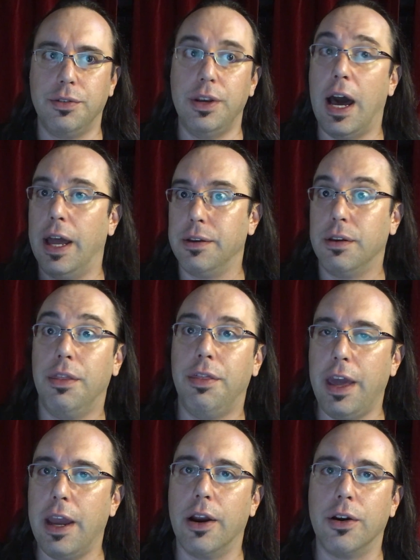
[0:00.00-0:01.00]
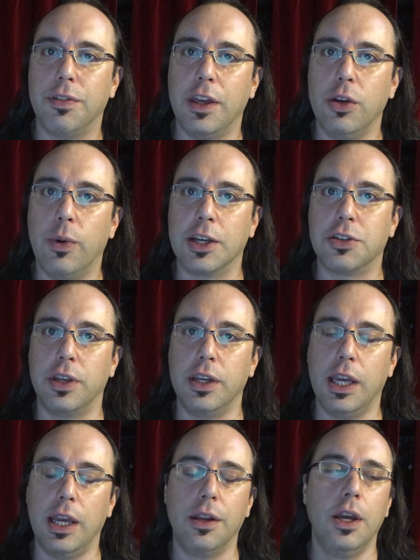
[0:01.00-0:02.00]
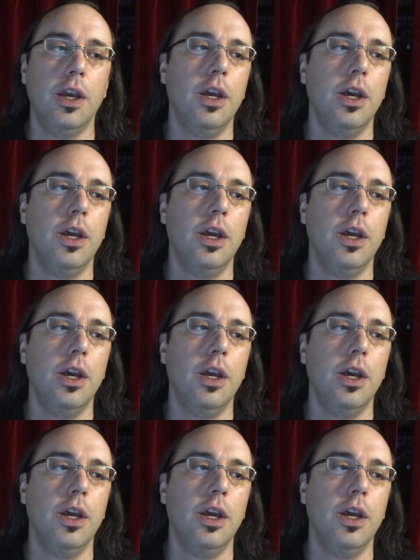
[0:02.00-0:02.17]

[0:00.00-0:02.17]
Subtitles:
not there that you actually need.